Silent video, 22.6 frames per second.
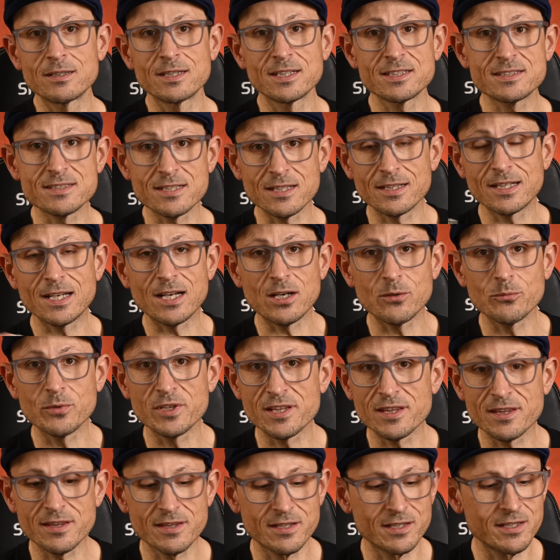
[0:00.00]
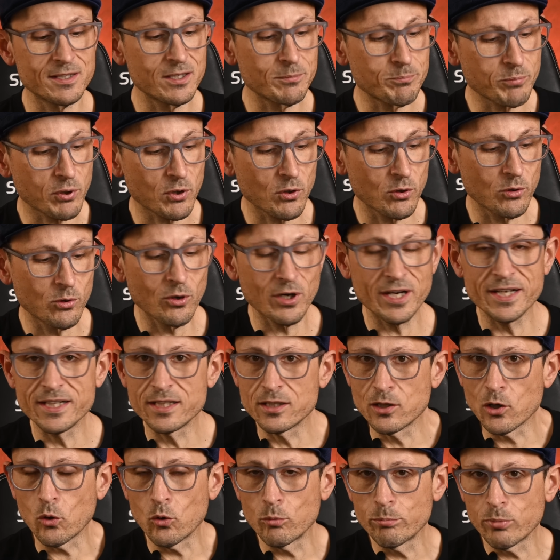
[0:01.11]
Let's start out with the ProGrade
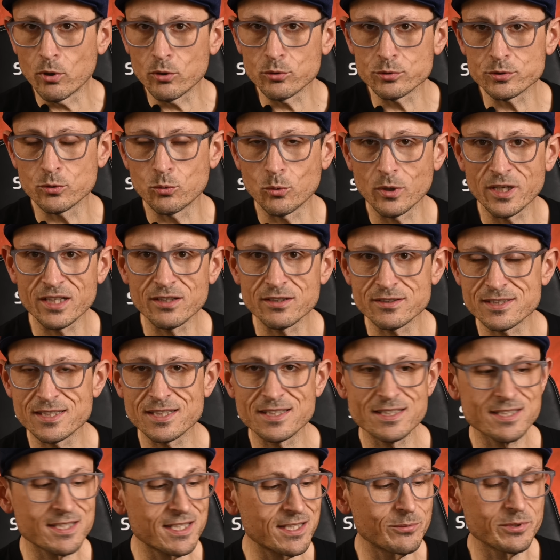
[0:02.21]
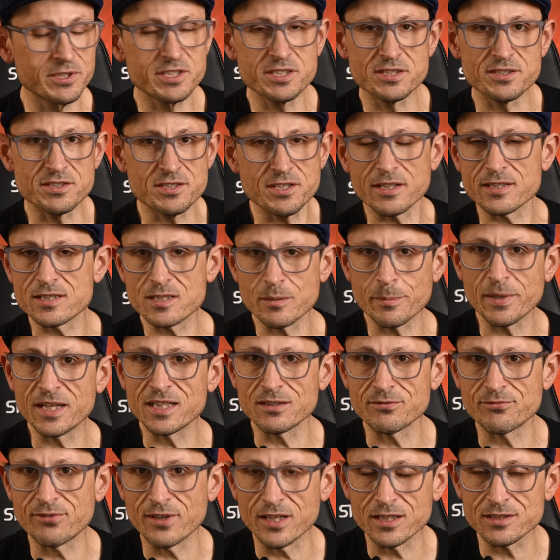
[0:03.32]
Cobalt 160, which is just about
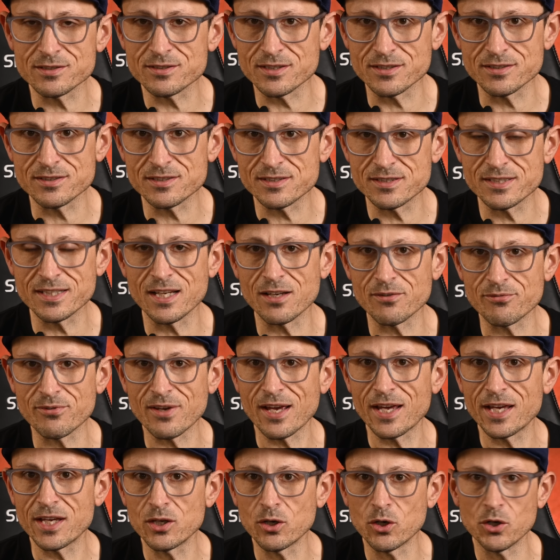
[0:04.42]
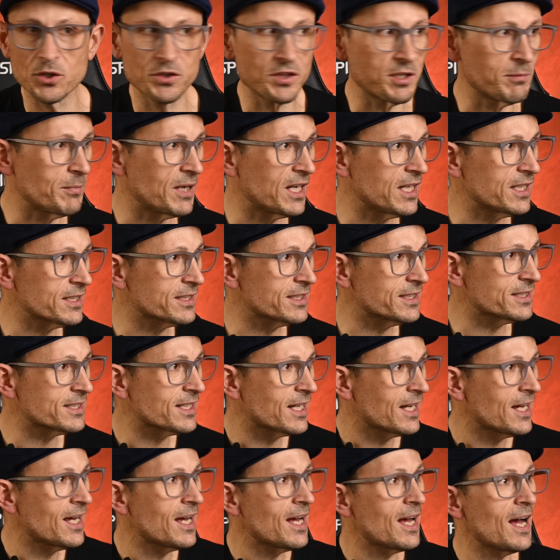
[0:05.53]
the fastest CFA on the market.
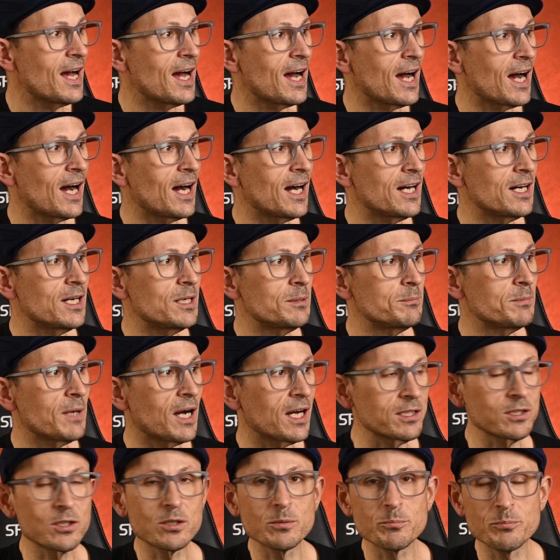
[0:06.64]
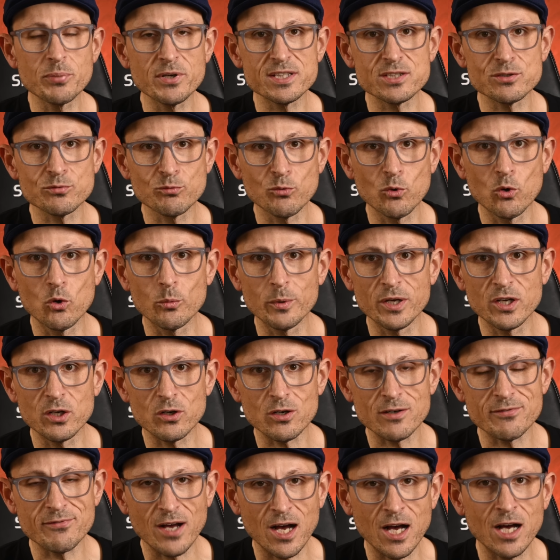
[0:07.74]
Um, uncompressed raw, we got
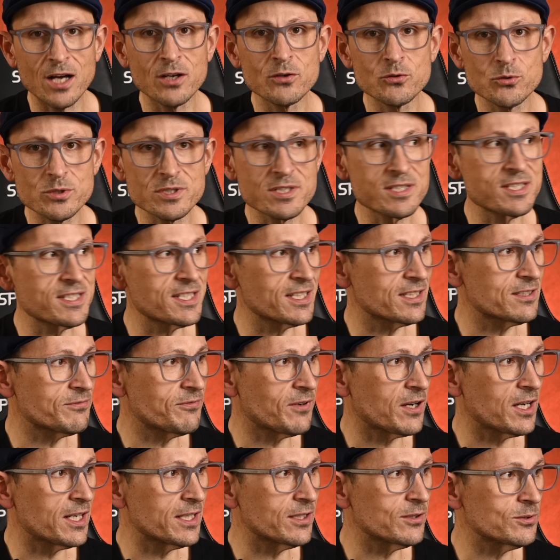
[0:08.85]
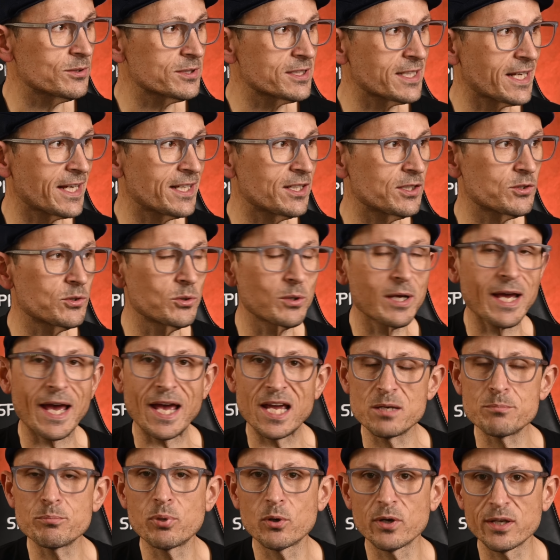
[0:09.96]
off 106 files and it took
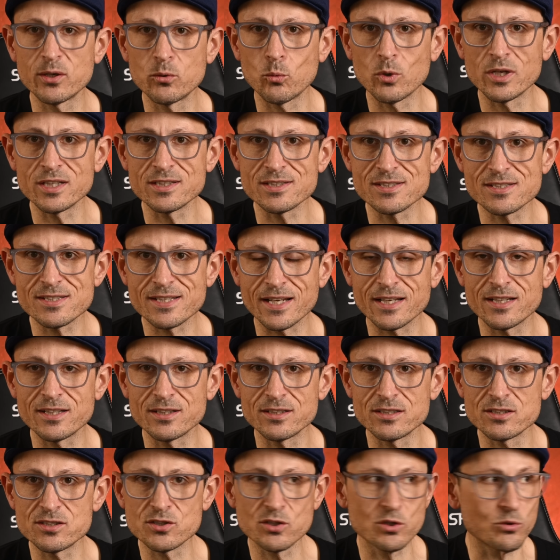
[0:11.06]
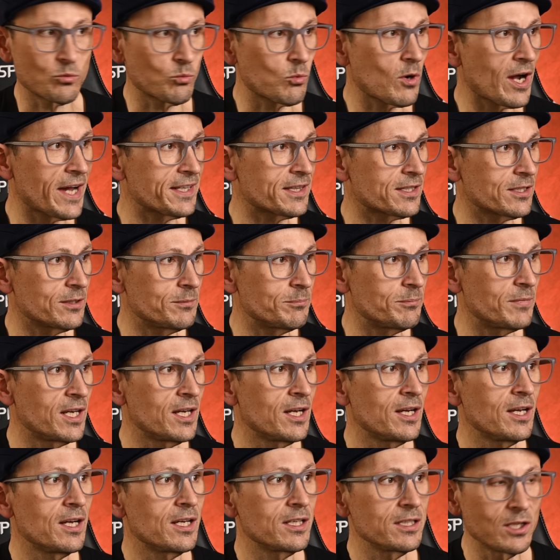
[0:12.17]
8.1 seconds to write them.
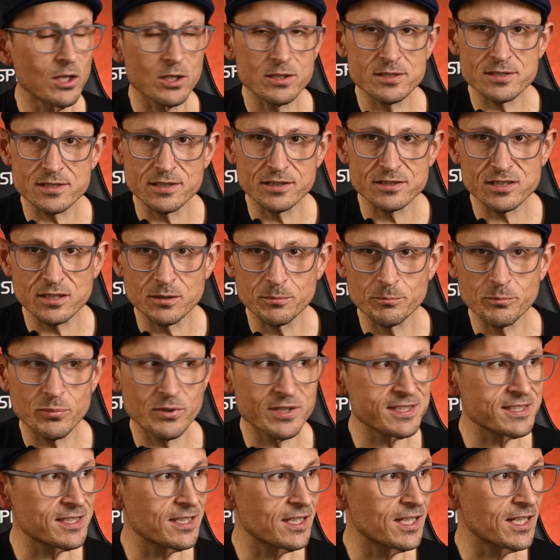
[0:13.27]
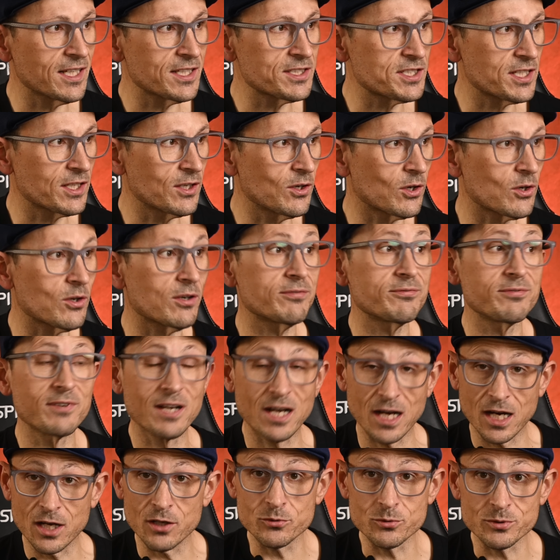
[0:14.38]
Lossless compressed large, it got off
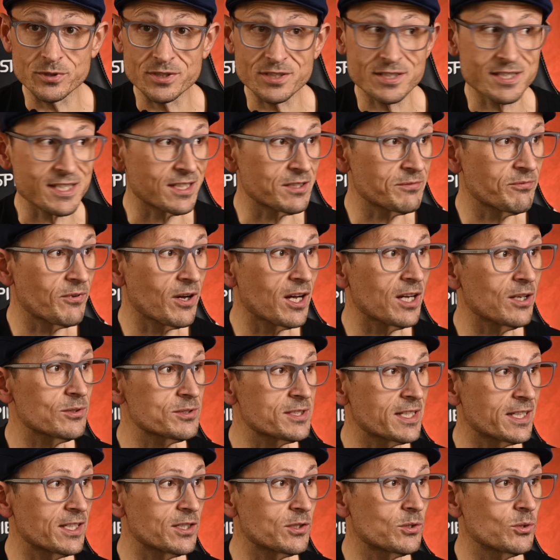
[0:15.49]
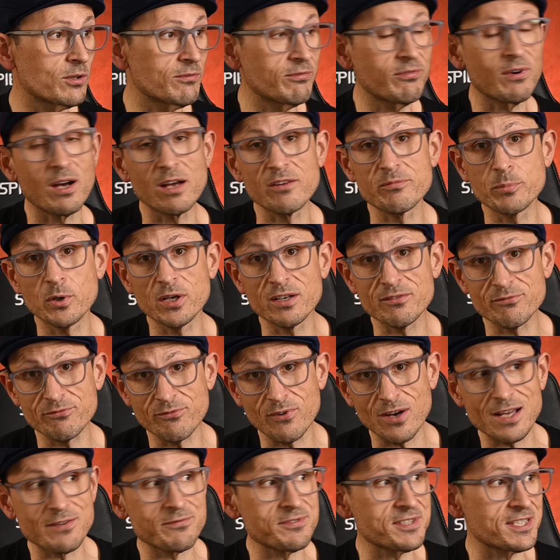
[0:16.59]
106 files and it took
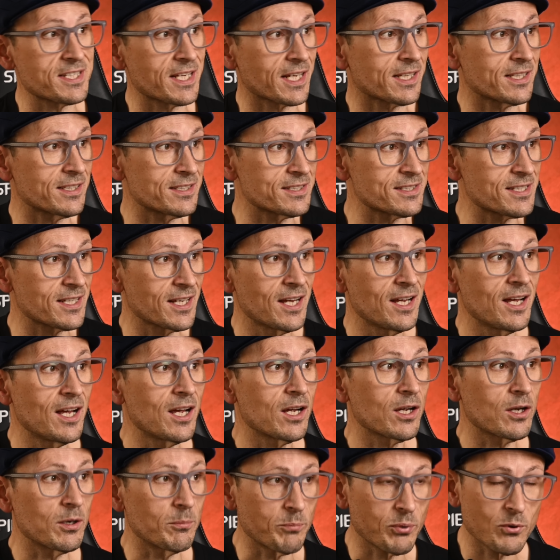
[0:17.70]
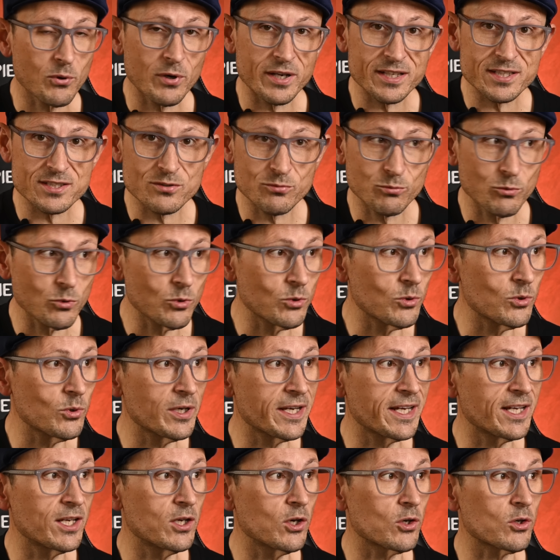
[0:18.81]
5.5 seconds. Compressed raw,
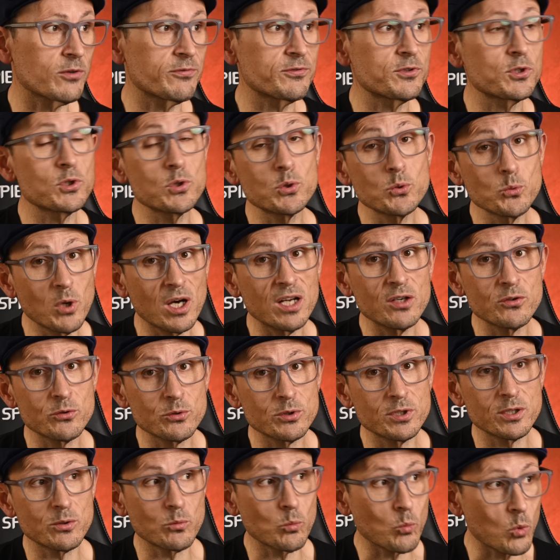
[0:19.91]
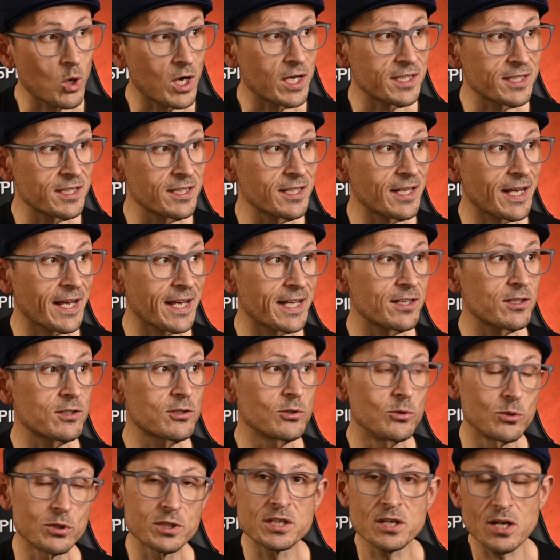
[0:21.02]
it got off 201 and
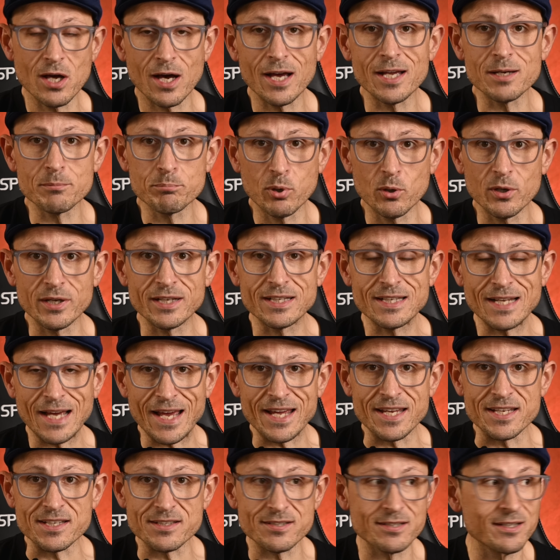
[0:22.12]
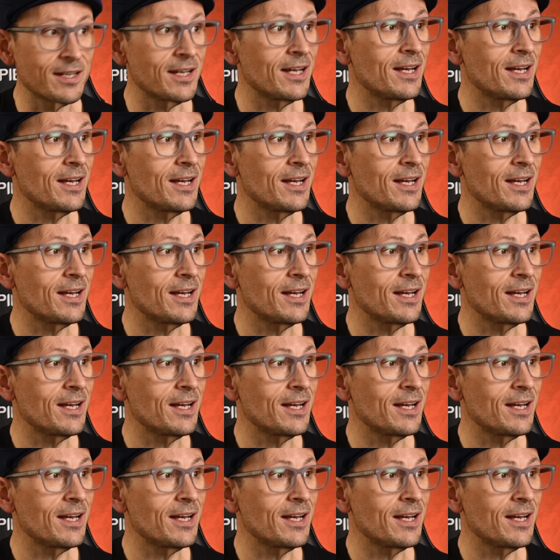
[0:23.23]
took 9.8.